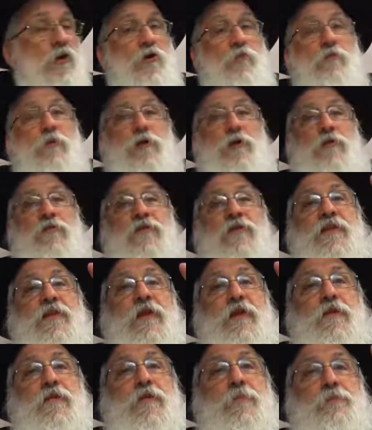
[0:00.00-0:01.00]
But over
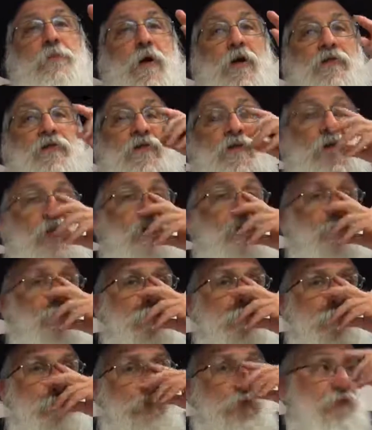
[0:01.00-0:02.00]
there, the pasuk
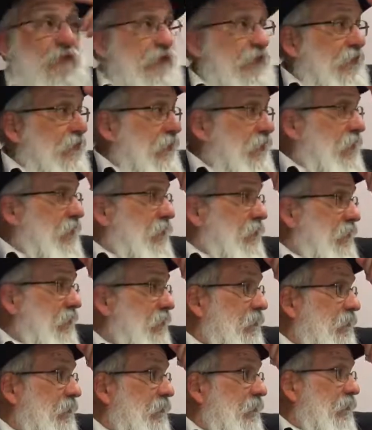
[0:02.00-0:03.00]
introduces it
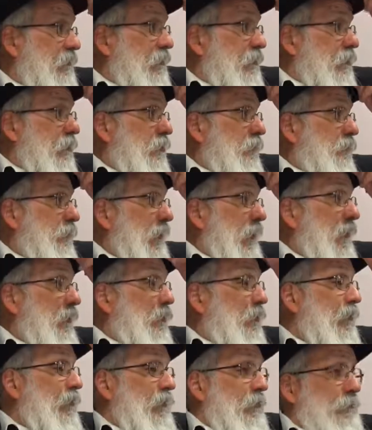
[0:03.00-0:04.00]
by
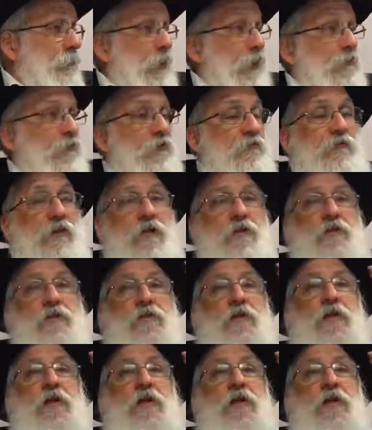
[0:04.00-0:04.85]
with the pasuk that